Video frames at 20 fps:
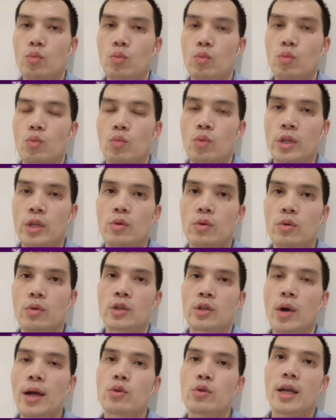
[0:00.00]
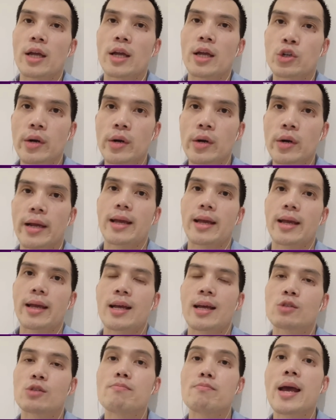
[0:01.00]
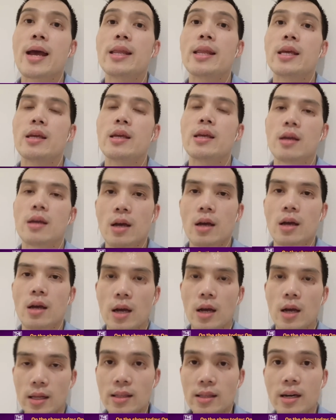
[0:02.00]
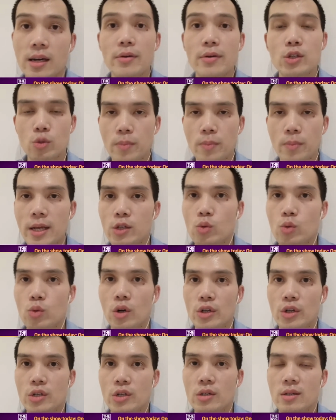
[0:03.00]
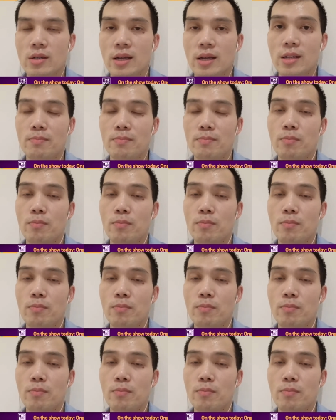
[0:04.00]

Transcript: we are trying to attract as many Qataris to play squash,